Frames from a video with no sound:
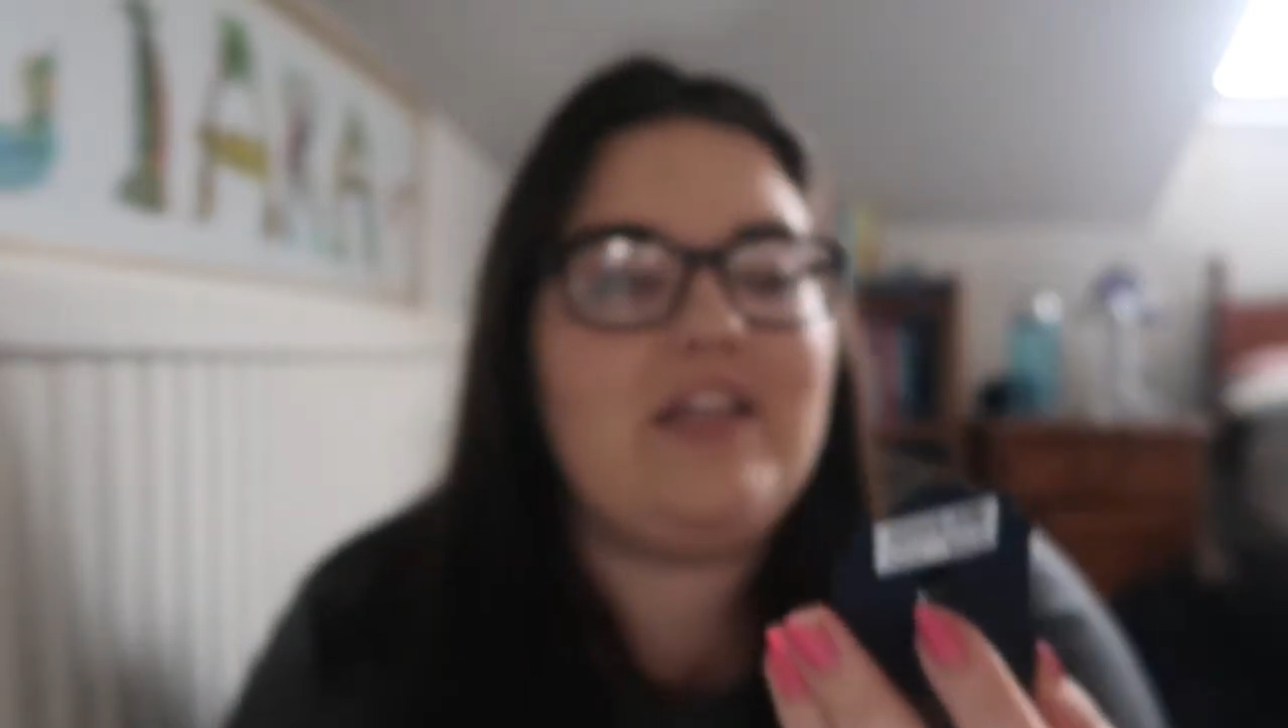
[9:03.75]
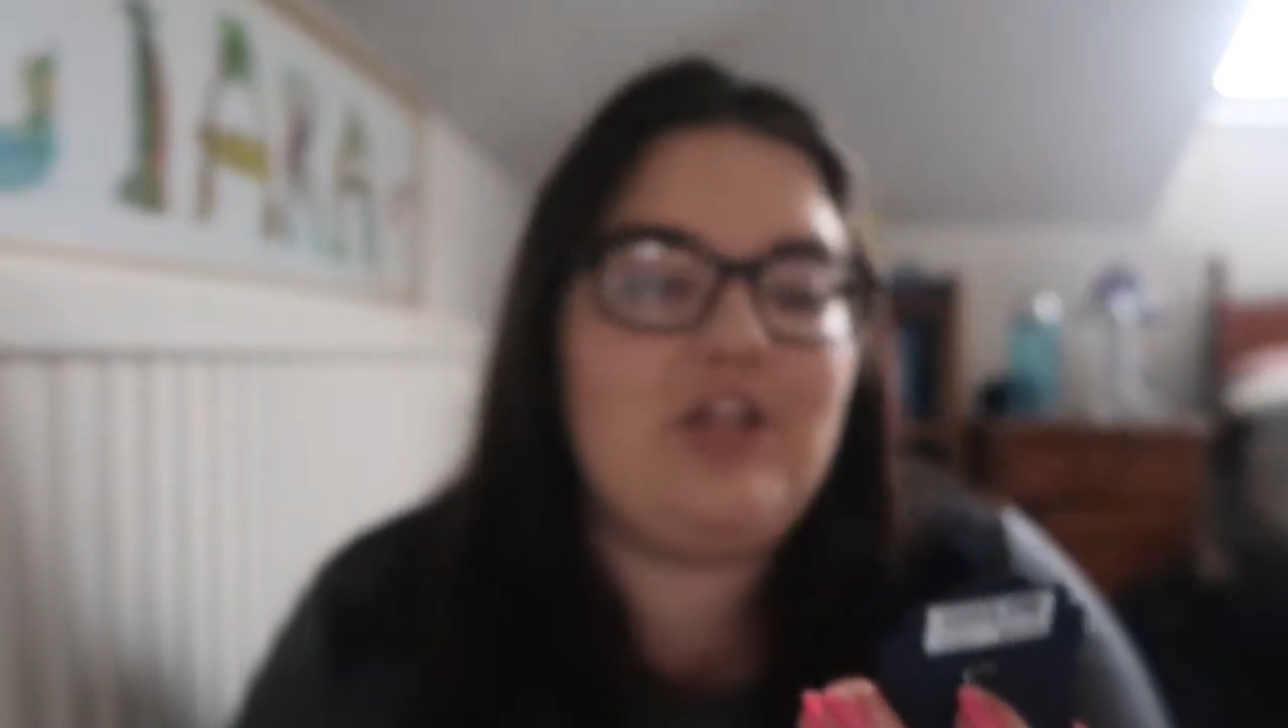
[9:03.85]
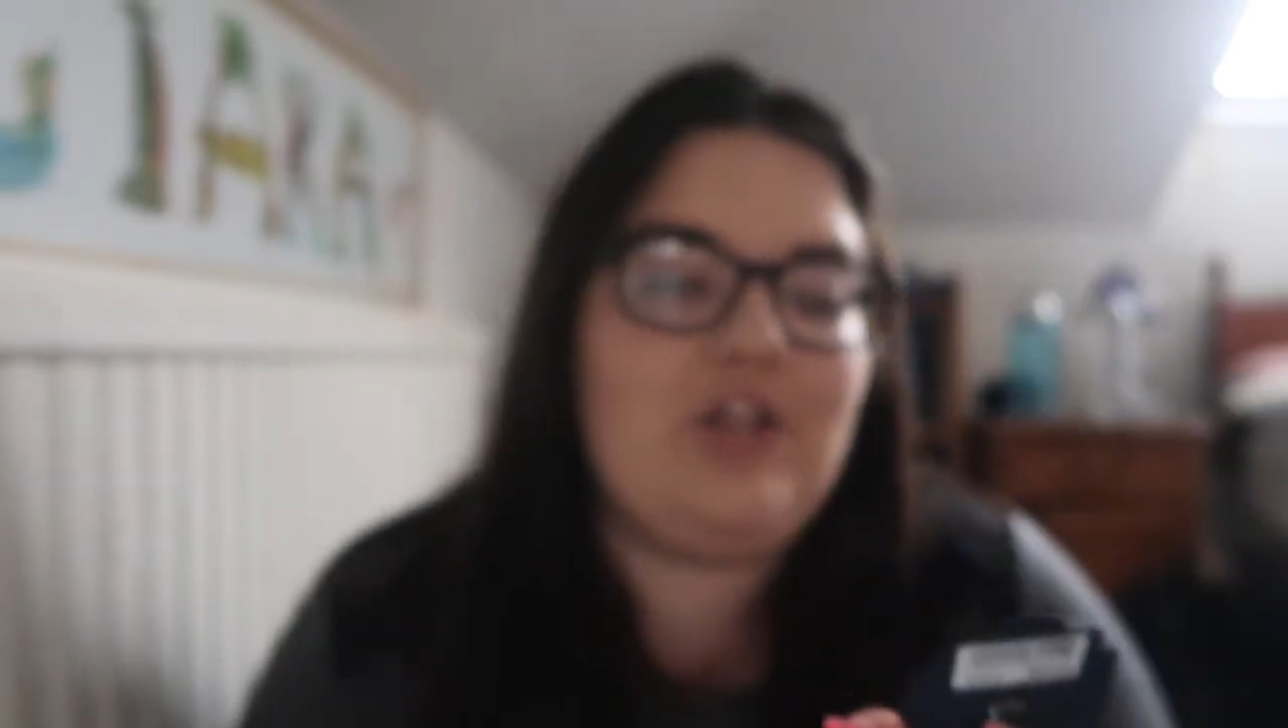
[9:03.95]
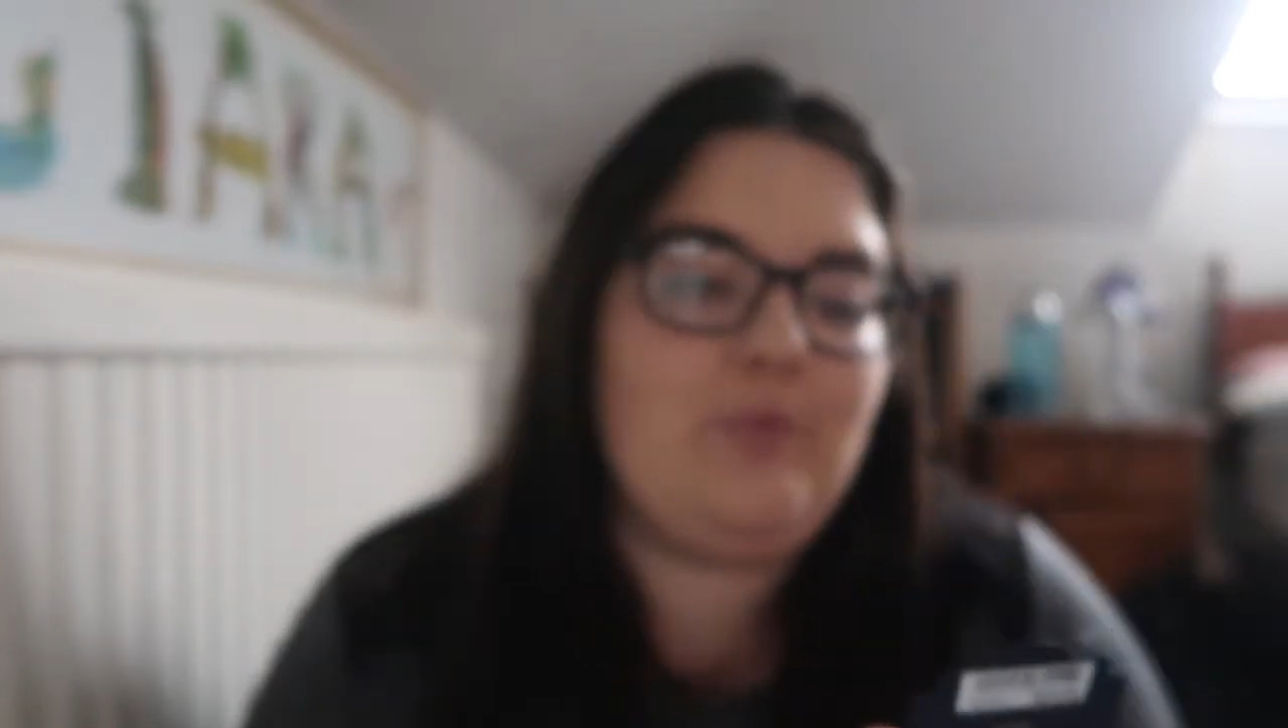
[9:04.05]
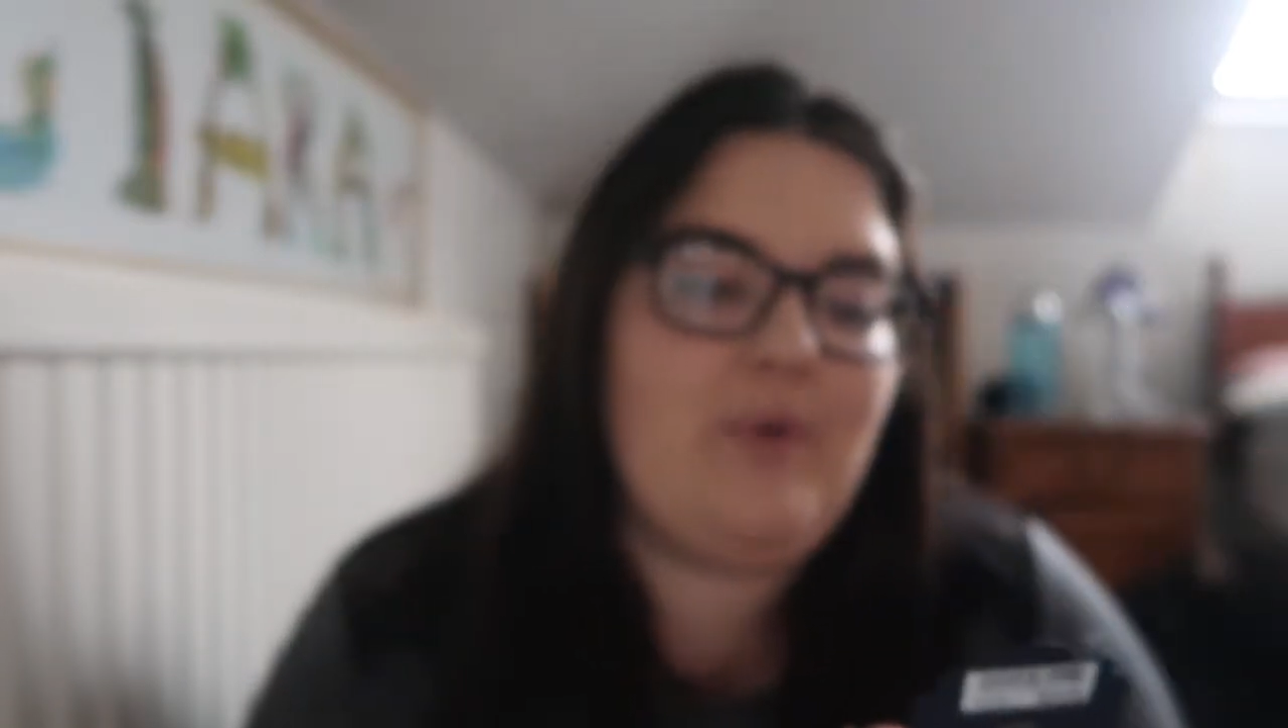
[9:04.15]

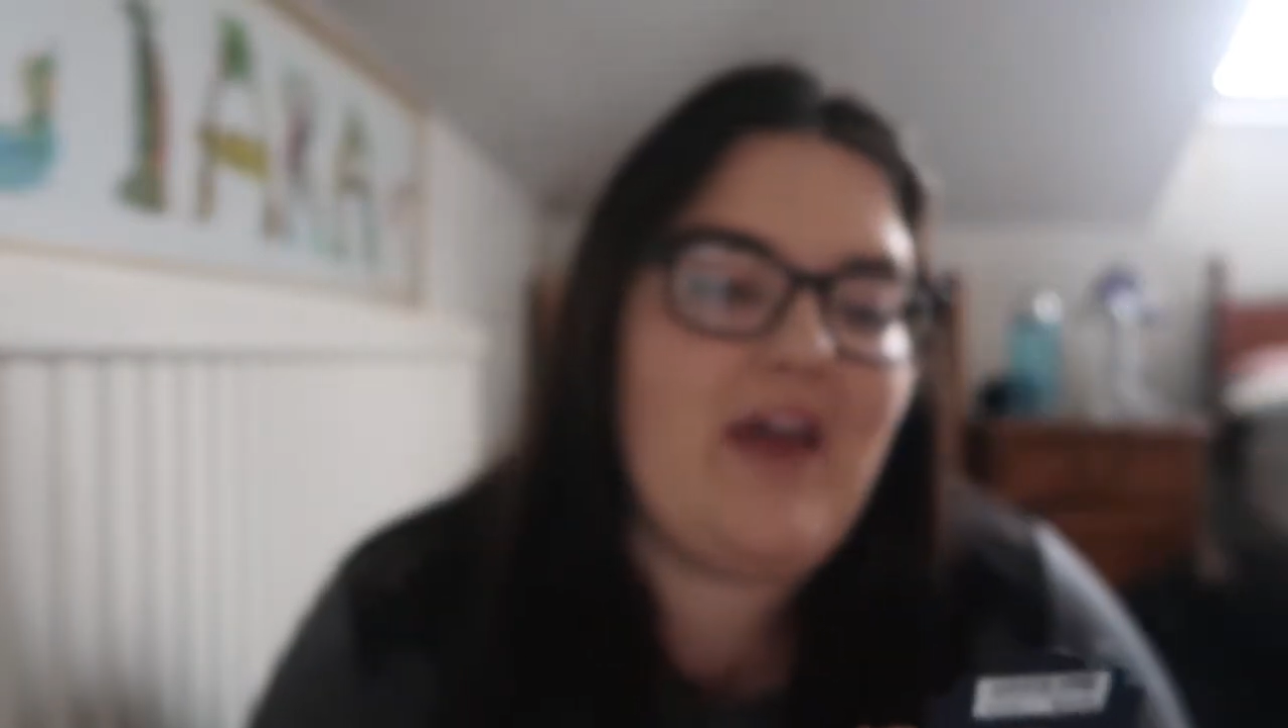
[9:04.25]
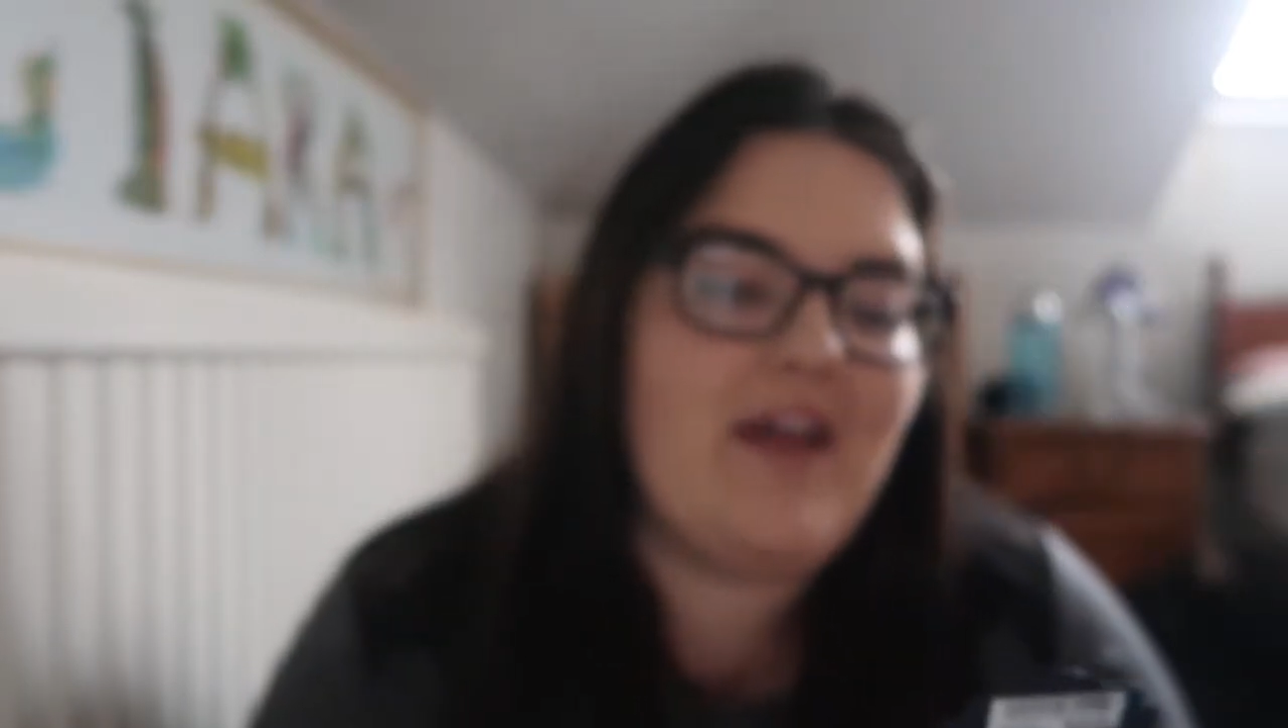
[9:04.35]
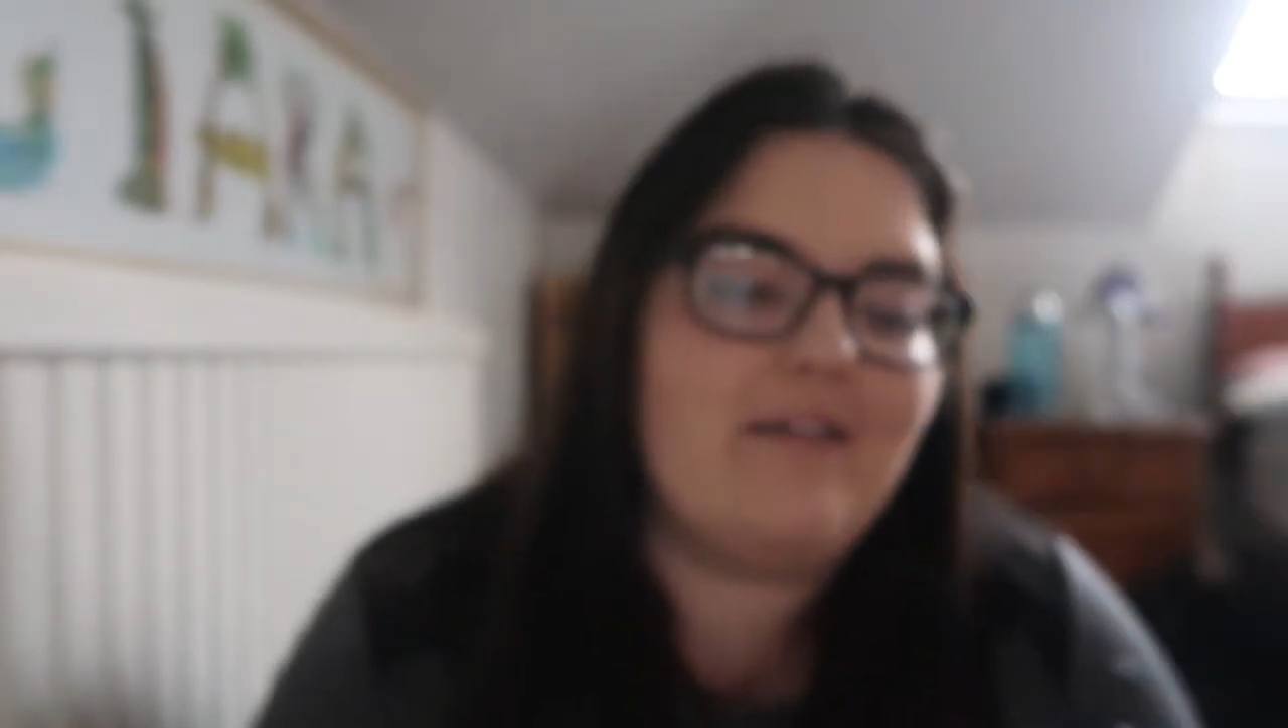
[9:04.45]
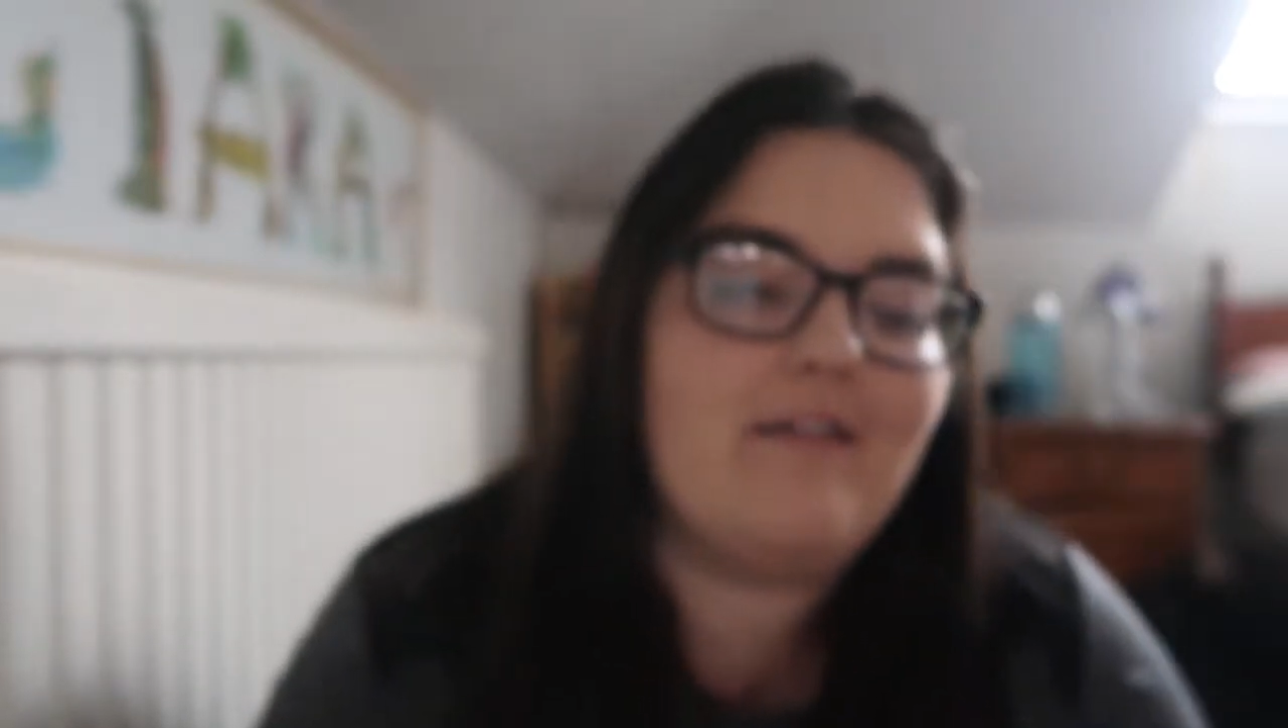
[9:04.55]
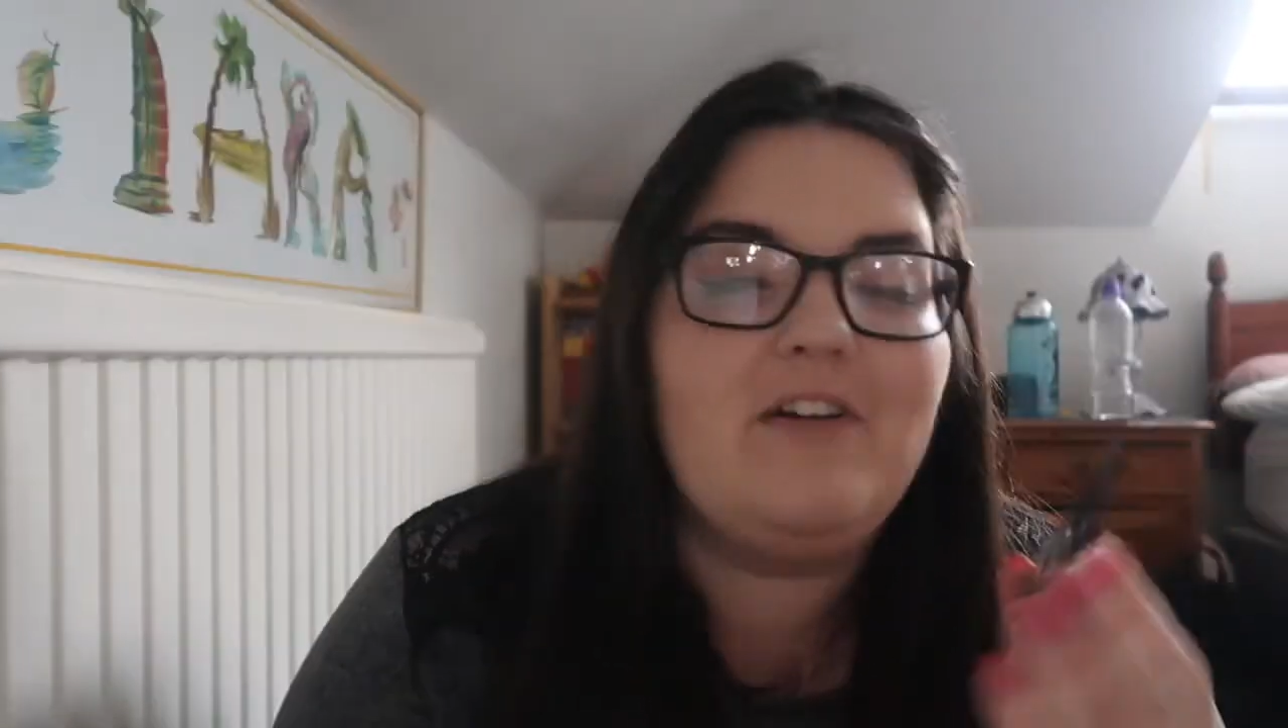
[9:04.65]
cute pin.